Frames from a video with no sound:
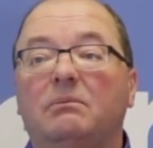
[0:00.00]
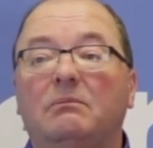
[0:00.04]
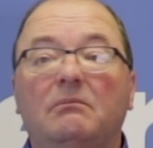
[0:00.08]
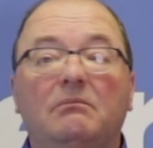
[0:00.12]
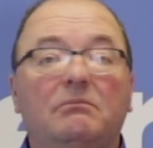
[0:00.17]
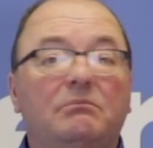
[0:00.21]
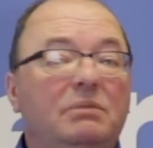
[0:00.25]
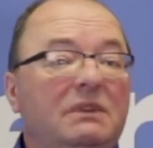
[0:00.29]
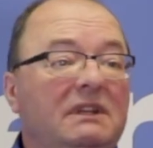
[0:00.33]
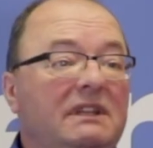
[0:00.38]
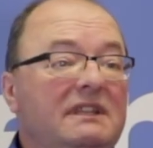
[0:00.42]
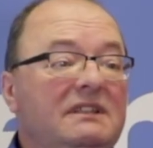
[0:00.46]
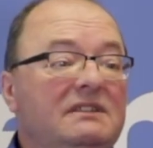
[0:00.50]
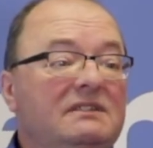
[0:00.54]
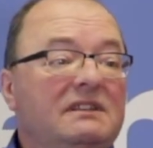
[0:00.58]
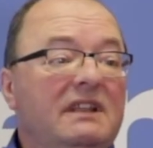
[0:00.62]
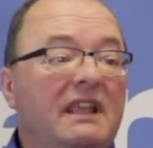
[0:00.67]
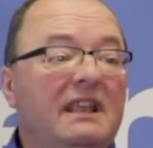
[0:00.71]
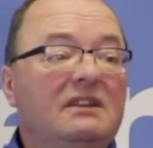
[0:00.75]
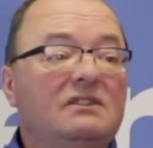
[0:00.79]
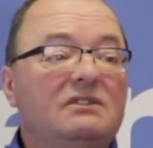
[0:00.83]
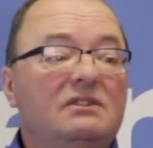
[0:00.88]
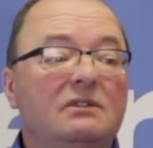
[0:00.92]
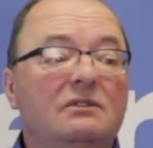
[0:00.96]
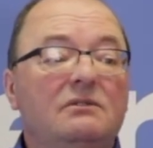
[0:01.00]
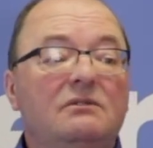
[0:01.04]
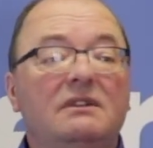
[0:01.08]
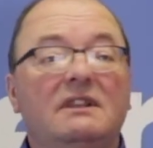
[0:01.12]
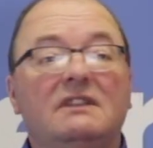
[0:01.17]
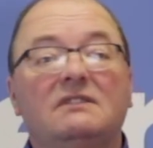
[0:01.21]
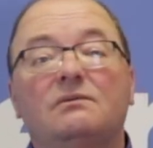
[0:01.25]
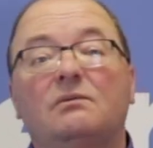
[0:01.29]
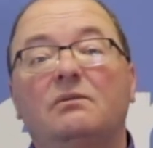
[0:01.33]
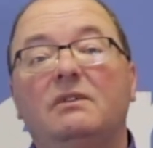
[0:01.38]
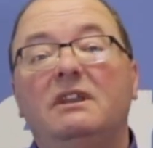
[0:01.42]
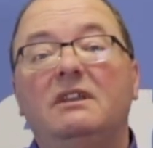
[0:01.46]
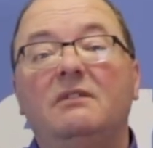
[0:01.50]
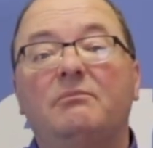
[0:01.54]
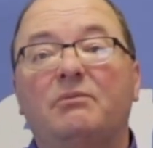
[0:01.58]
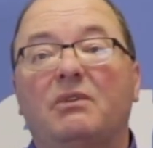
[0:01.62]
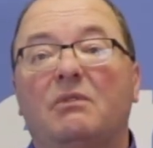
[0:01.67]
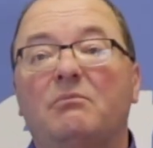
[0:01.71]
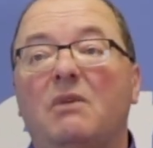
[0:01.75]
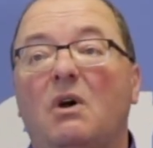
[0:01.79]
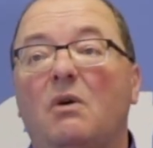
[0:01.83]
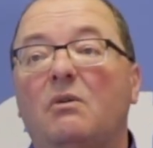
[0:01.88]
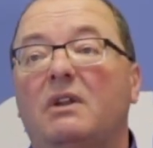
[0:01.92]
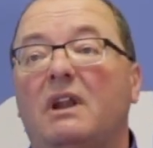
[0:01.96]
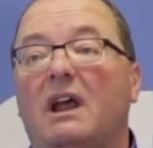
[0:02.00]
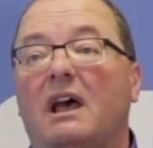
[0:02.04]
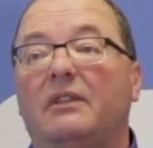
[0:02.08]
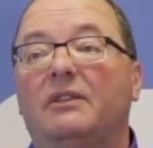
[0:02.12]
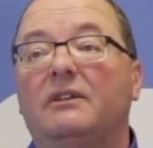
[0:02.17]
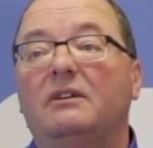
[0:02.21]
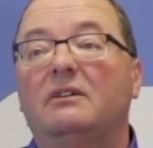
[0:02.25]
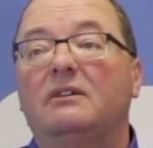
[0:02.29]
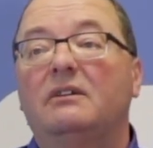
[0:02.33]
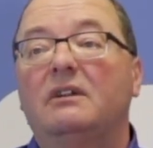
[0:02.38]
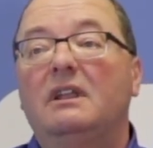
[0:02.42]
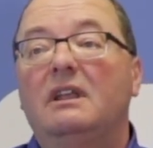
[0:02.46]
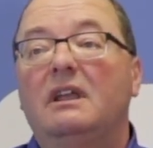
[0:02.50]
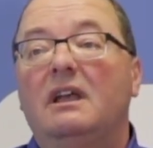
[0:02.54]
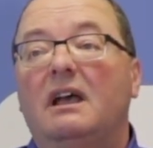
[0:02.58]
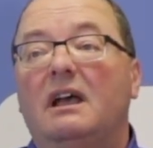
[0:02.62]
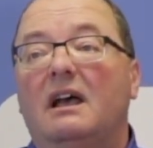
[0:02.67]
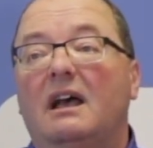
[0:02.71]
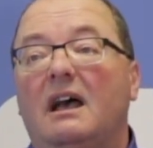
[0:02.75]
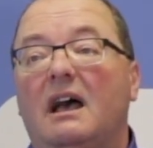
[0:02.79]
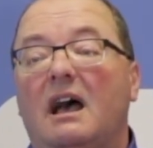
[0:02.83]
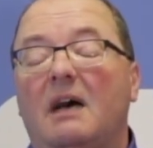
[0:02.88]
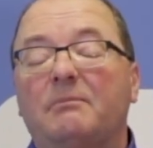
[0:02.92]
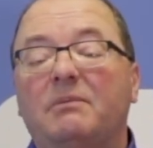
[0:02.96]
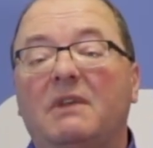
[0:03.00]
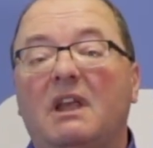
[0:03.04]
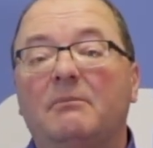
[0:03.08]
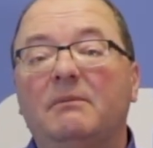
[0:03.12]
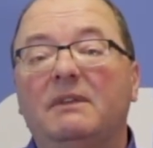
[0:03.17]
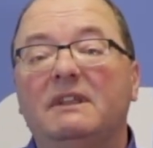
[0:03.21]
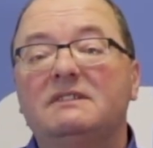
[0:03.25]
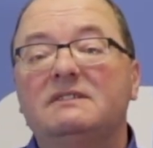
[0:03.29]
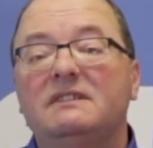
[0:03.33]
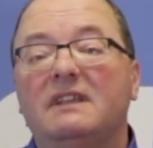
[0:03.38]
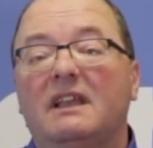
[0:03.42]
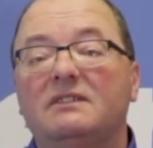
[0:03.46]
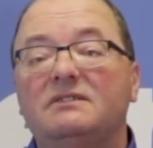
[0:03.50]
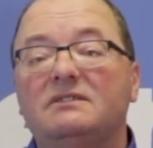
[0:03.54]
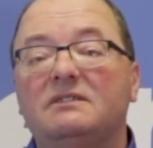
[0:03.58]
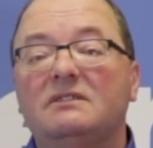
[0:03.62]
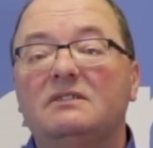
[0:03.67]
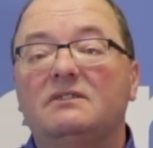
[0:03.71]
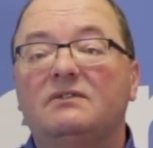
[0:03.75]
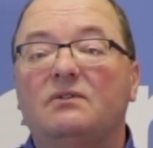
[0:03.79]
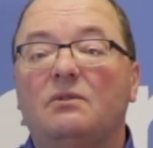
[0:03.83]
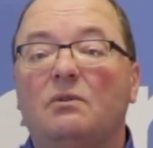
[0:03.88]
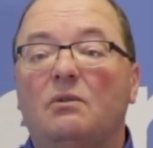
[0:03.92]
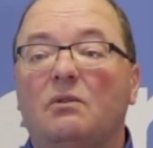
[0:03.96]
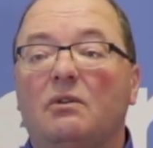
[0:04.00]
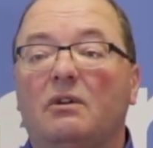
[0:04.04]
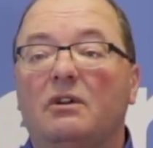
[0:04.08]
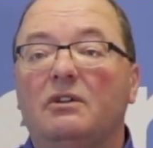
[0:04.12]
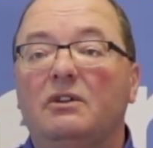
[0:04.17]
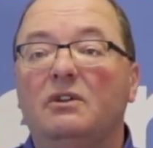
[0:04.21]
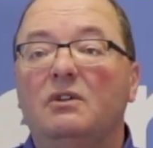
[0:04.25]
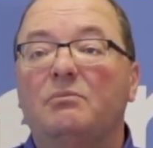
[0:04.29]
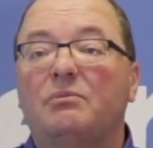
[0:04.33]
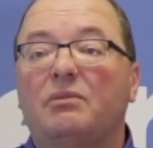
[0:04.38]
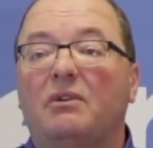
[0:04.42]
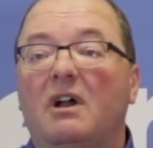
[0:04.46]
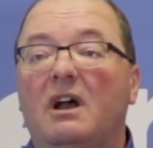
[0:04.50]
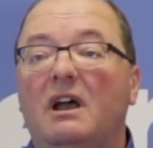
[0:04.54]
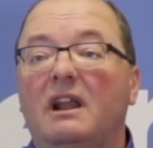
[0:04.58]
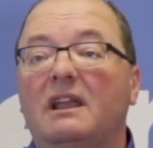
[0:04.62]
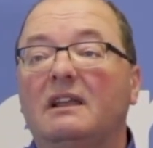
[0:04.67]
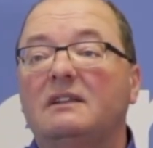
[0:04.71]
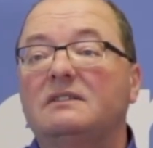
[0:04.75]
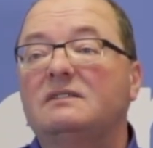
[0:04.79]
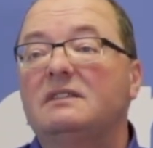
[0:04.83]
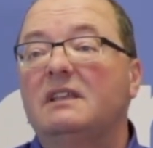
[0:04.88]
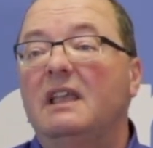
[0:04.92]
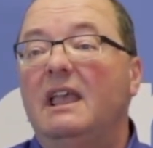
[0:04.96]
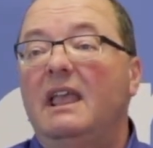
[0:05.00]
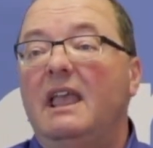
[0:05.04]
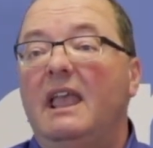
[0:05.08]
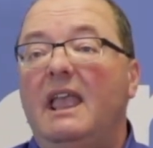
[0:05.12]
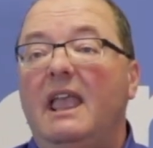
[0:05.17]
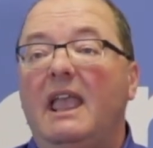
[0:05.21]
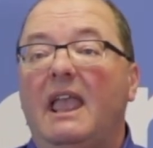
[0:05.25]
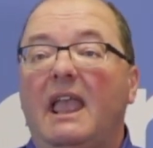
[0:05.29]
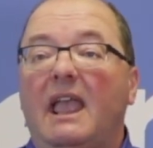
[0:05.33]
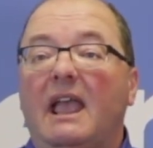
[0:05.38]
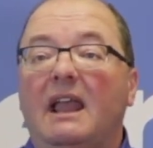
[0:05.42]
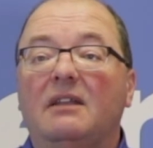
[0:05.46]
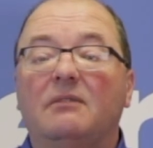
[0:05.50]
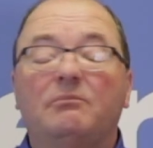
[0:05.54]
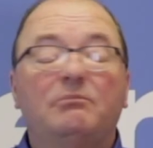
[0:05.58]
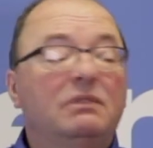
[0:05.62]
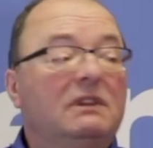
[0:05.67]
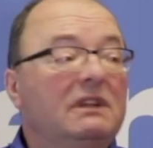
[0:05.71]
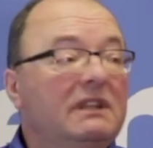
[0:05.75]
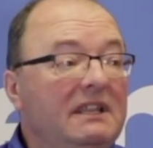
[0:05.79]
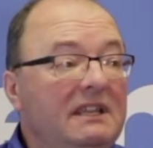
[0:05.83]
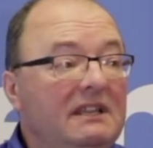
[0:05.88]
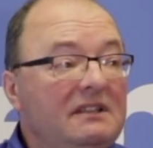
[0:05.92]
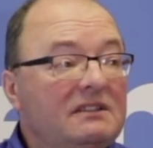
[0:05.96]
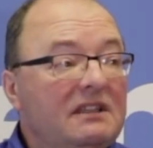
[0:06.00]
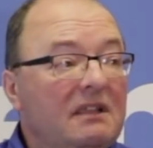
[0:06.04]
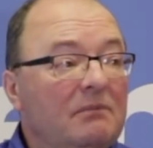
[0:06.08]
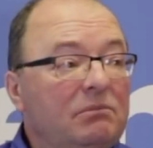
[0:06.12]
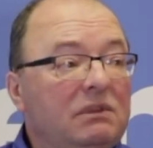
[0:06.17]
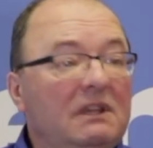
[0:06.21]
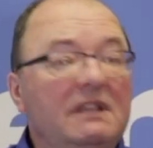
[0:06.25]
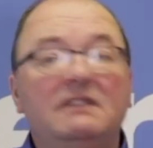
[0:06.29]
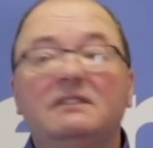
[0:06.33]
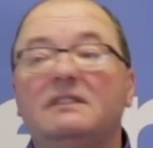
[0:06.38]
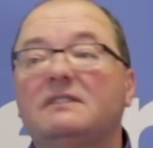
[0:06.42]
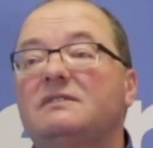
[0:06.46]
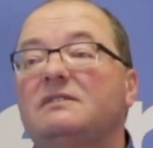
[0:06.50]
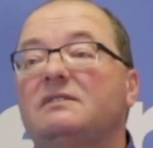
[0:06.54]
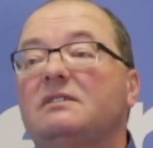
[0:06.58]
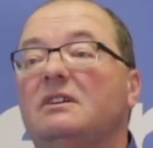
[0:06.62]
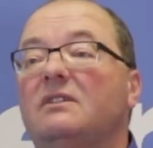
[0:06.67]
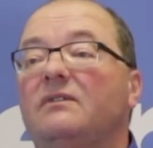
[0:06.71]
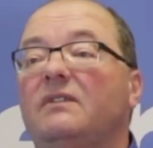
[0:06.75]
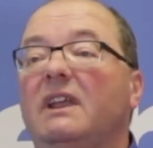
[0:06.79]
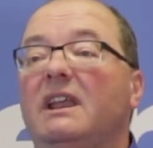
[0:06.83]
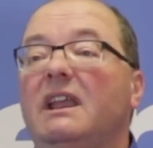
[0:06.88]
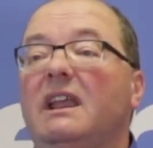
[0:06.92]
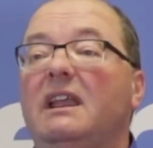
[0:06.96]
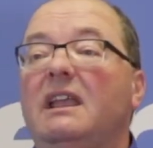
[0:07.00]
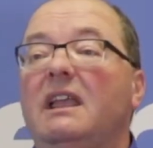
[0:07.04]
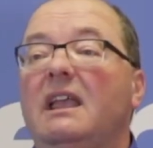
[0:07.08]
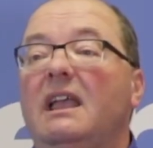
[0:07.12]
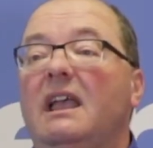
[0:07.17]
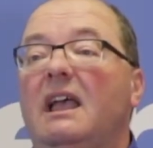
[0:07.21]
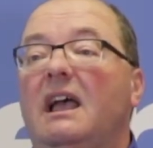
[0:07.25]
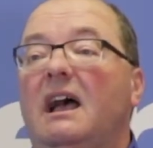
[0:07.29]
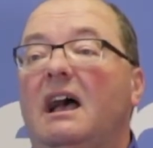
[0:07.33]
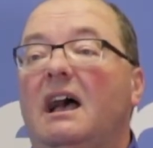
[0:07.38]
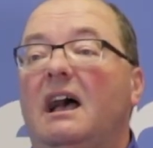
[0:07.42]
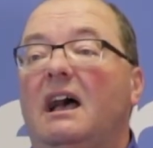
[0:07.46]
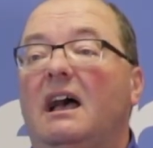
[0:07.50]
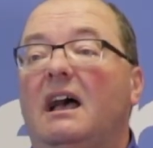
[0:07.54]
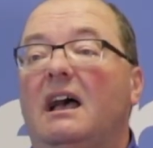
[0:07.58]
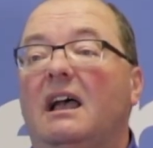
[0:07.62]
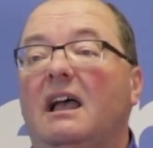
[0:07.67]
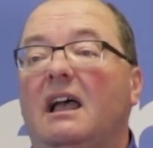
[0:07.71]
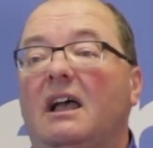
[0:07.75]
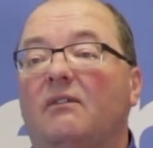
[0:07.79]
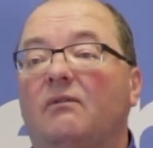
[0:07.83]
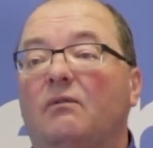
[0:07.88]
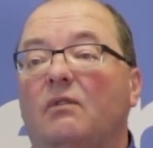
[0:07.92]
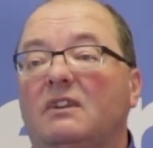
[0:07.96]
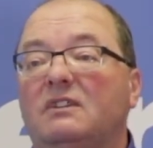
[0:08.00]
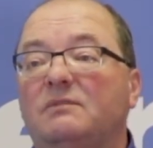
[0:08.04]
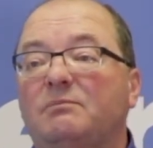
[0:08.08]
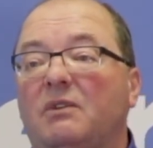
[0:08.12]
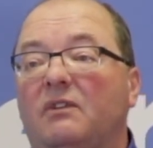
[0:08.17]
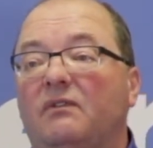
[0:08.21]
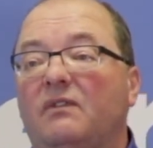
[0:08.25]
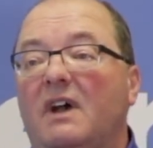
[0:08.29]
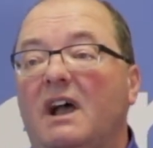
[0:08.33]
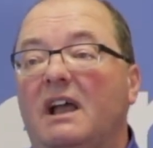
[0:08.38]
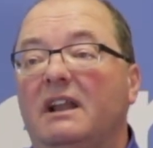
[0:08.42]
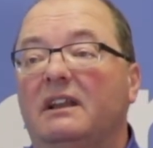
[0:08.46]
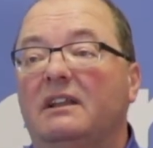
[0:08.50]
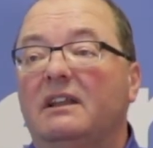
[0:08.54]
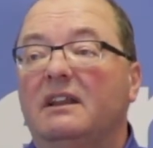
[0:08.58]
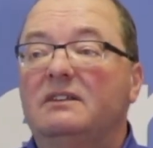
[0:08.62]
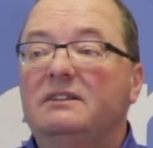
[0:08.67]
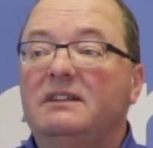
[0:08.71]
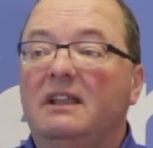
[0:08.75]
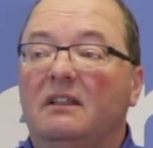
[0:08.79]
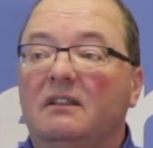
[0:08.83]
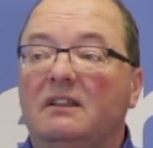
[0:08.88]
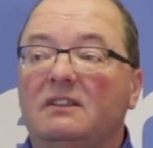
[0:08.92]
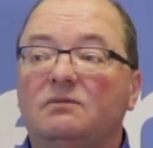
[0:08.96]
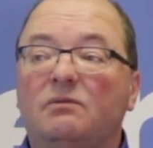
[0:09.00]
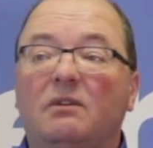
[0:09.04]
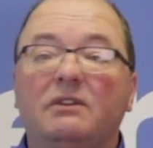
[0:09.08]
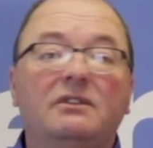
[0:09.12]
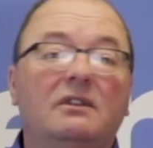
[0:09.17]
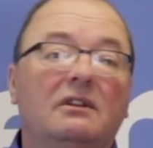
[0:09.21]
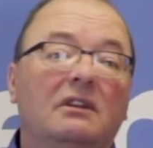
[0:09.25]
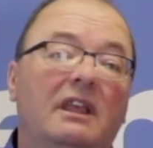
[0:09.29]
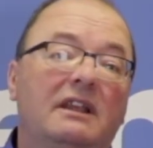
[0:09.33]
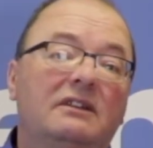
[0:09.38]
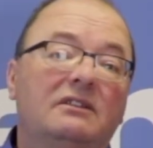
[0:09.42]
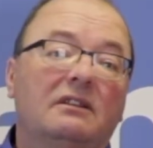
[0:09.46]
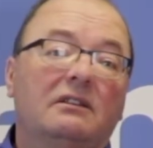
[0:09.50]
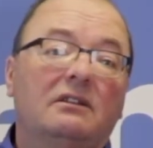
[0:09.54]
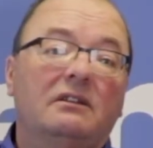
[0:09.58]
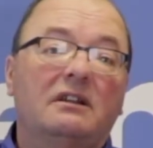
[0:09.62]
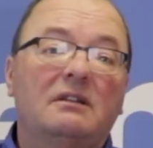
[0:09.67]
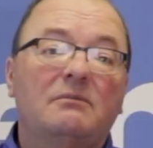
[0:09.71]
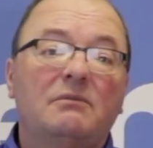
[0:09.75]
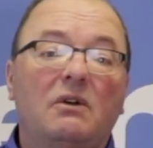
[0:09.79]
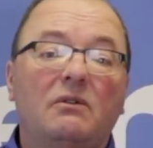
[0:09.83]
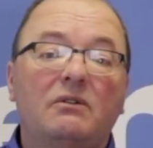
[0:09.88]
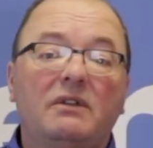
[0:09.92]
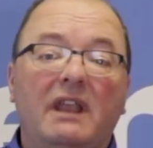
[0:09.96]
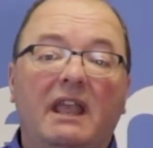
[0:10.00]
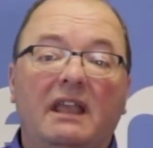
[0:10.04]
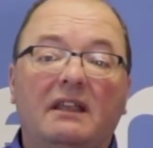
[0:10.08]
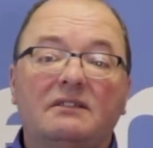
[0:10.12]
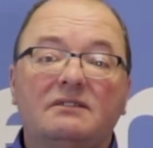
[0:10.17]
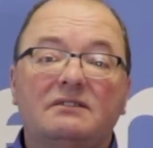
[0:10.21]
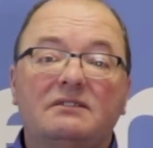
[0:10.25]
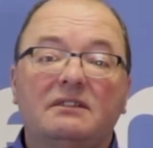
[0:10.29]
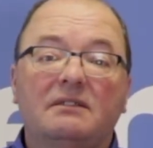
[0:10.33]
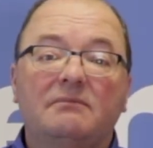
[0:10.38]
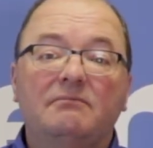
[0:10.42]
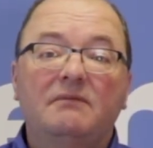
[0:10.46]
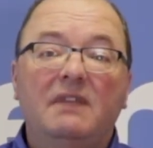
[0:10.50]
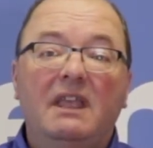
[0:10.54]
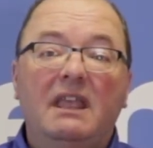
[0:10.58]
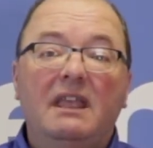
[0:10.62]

Please stay tuned as we promote other upcoming sessions for new products. And please complete the survey of what's provided and tell us what you'd like to learn about next.